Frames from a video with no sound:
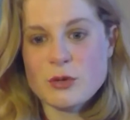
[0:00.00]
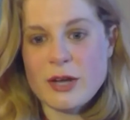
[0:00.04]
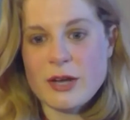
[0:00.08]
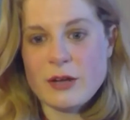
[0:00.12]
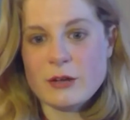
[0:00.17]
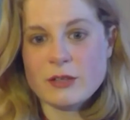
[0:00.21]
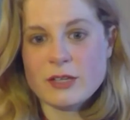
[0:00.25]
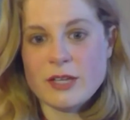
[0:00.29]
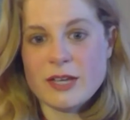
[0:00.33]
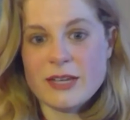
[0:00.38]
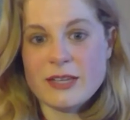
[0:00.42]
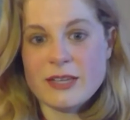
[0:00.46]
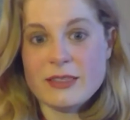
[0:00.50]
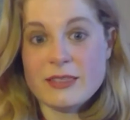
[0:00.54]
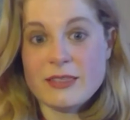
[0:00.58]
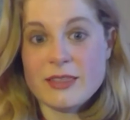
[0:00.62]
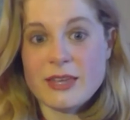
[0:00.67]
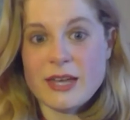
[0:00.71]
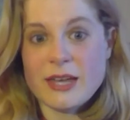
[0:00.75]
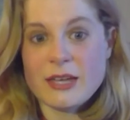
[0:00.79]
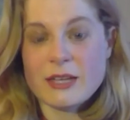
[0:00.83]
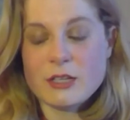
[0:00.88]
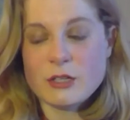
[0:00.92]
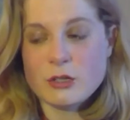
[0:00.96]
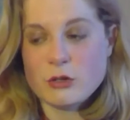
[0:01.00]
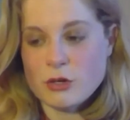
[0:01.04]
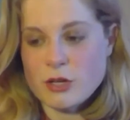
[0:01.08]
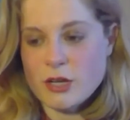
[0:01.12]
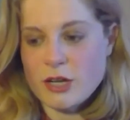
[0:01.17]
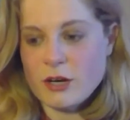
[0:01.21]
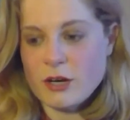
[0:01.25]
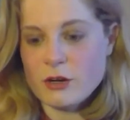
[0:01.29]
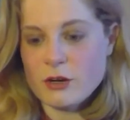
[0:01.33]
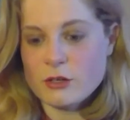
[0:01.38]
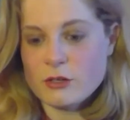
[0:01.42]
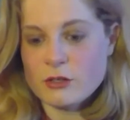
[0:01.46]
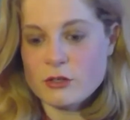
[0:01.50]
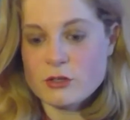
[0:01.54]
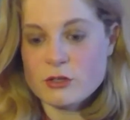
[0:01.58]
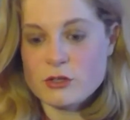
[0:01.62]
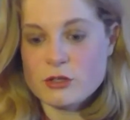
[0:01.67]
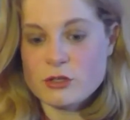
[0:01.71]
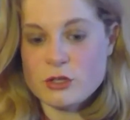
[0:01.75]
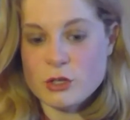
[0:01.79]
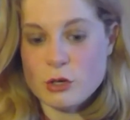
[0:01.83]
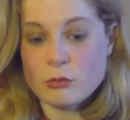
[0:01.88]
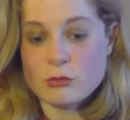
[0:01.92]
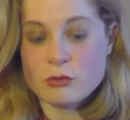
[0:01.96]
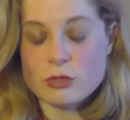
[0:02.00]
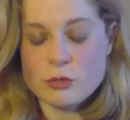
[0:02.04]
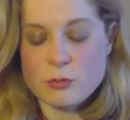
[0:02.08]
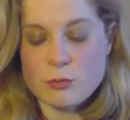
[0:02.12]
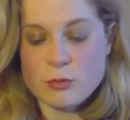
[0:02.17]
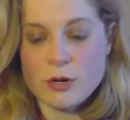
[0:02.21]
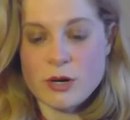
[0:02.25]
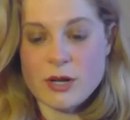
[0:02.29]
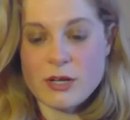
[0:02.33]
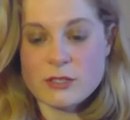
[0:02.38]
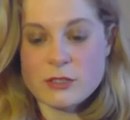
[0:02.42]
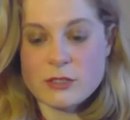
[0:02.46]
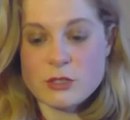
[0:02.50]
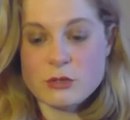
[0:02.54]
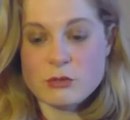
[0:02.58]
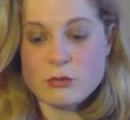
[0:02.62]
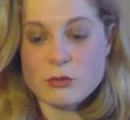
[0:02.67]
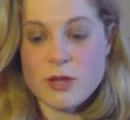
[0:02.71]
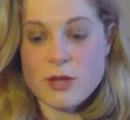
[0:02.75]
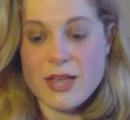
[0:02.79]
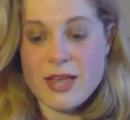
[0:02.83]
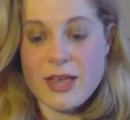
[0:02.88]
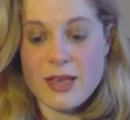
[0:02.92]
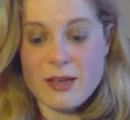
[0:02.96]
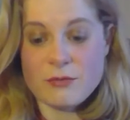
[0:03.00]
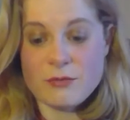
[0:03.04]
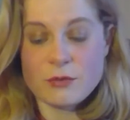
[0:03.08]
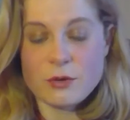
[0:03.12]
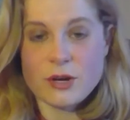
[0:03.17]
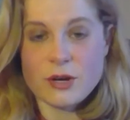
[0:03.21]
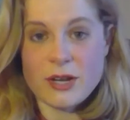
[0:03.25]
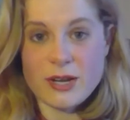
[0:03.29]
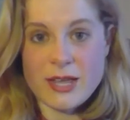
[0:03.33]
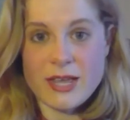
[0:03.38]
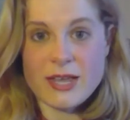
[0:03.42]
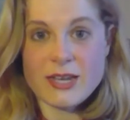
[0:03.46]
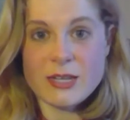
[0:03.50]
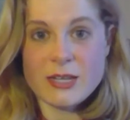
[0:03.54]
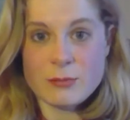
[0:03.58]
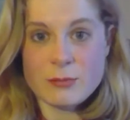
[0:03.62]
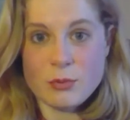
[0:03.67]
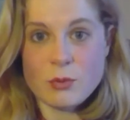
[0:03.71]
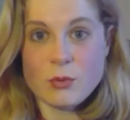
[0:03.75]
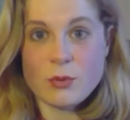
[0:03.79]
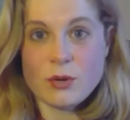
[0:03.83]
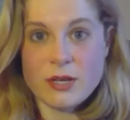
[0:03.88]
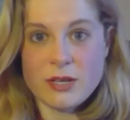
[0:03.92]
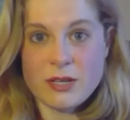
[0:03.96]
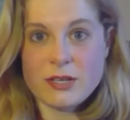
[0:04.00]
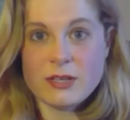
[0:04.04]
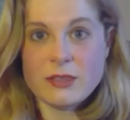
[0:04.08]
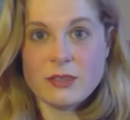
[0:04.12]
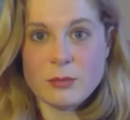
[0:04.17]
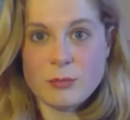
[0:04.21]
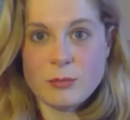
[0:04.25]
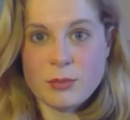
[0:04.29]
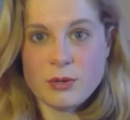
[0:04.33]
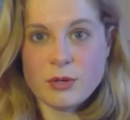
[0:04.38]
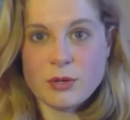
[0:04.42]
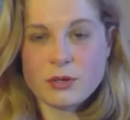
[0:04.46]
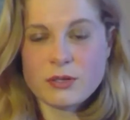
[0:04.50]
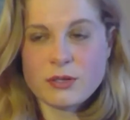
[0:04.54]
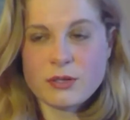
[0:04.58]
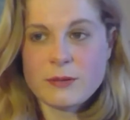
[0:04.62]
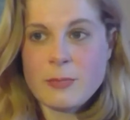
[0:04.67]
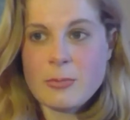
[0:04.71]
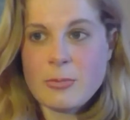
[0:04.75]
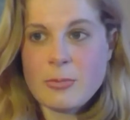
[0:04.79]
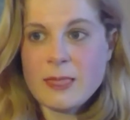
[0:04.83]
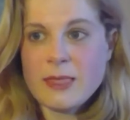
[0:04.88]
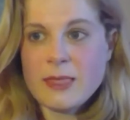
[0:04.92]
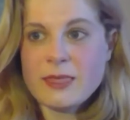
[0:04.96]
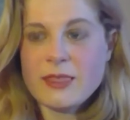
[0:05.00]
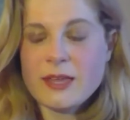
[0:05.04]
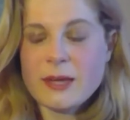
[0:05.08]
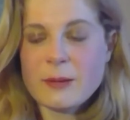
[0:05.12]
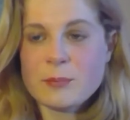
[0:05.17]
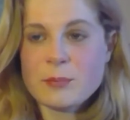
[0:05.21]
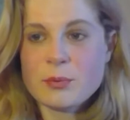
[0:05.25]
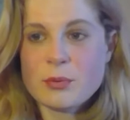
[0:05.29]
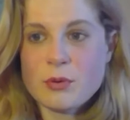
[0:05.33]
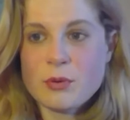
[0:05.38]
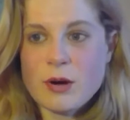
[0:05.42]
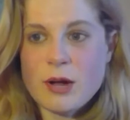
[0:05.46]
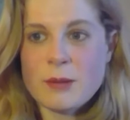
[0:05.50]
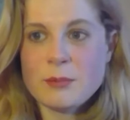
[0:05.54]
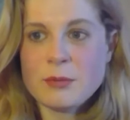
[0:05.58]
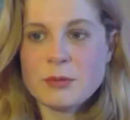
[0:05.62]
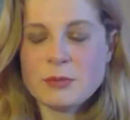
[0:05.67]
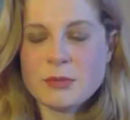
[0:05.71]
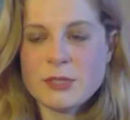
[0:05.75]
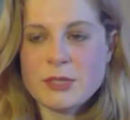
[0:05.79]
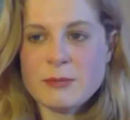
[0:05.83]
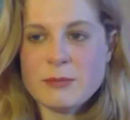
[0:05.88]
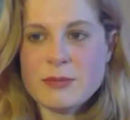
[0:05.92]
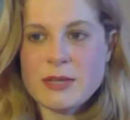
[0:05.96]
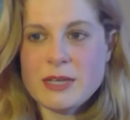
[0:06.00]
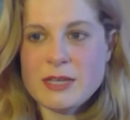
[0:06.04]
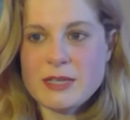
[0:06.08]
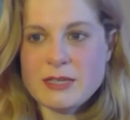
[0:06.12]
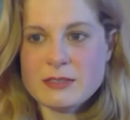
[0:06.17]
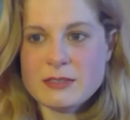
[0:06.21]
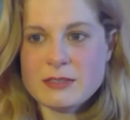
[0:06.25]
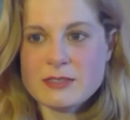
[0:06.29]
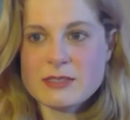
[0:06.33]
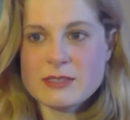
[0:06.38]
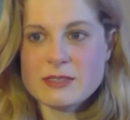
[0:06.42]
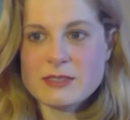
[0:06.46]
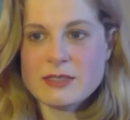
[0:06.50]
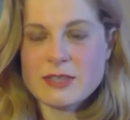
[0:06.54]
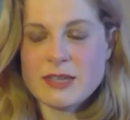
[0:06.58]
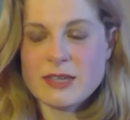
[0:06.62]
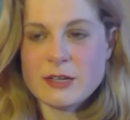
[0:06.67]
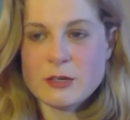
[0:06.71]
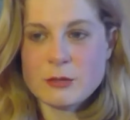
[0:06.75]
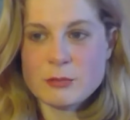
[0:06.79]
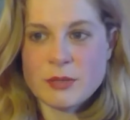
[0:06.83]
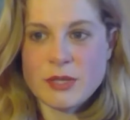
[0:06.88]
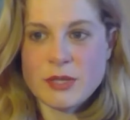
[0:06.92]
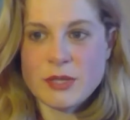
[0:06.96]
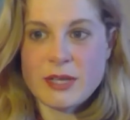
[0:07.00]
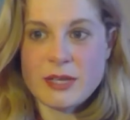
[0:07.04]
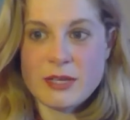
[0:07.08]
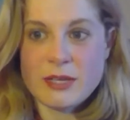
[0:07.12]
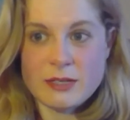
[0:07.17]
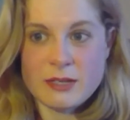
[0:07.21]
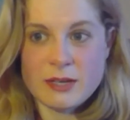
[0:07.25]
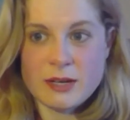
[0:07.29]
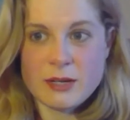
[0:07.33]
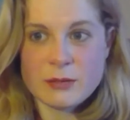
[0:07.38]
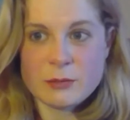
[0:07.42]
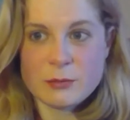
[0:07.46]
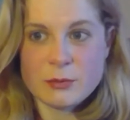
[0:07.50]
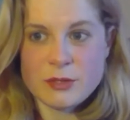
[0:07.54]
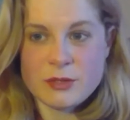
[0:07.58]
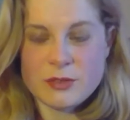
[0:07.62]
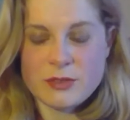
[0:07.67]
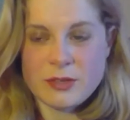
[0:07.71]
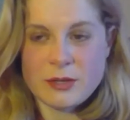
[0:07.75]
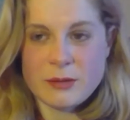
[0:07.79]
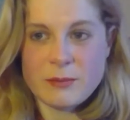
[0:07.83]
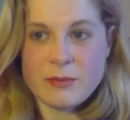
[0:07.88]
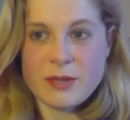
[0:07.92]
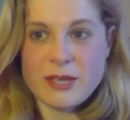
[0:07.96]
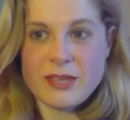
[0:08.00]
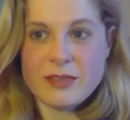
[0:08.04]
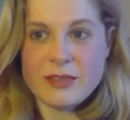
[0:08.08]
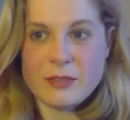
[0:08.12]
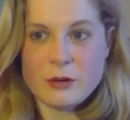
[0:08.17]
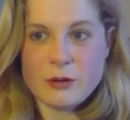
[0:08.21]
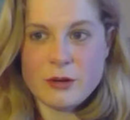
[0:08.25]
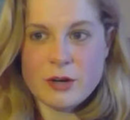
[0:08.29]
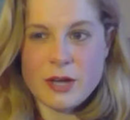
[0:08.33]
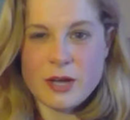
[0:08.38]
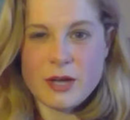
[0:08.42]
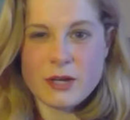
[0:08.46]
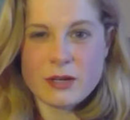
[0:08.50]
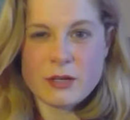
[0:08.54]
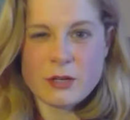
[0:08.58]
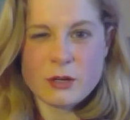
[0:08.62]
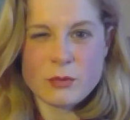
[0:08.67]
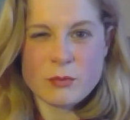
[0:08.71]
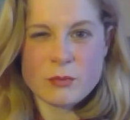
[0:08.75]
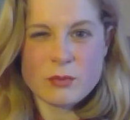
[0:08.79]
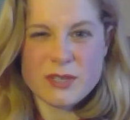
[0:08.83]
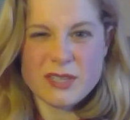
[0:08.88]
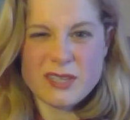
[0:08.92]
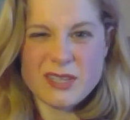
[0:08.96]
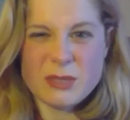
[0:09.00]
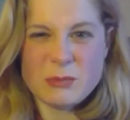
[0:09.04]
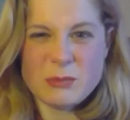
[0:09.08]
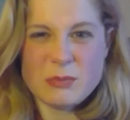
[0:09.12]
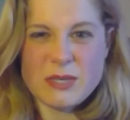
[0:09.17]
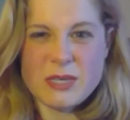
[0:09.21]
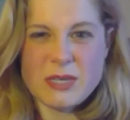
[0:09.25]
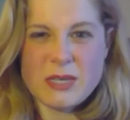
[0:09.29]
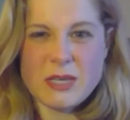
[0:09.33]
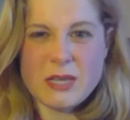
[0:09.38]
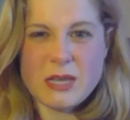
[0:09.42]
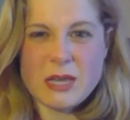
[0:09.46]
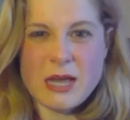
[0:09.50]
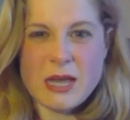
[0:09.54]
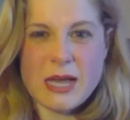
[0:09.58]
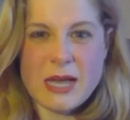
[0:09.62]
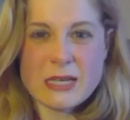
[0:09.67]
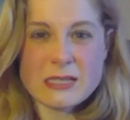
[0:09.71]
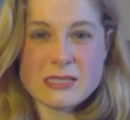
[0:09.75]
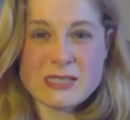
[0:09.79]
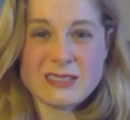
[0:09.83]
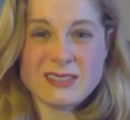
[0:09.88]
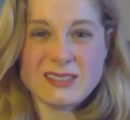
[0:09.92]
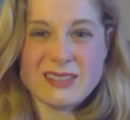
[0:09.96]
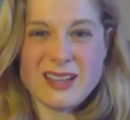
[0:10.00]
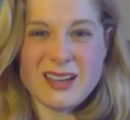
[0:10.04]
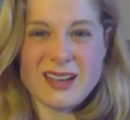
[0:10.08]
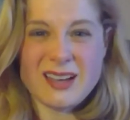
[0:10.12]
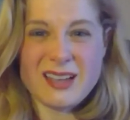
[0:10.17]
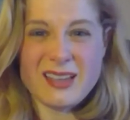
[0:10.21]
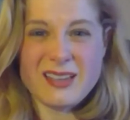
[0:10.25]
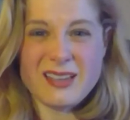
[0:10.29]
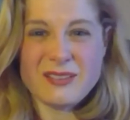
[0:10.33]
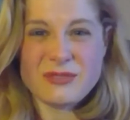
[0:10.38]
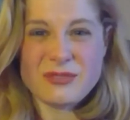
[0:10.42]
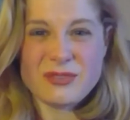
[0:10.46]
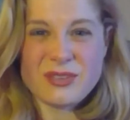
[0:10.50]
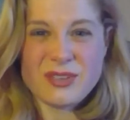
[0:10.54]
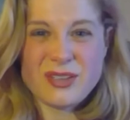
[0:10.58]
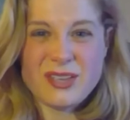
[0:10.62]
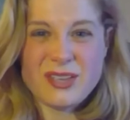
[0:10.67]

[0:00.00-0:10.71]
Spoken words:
an outline that your characters don't surprise you ever at any point in the book, that probably means that you're playing God with them, and they're not going to really be as alive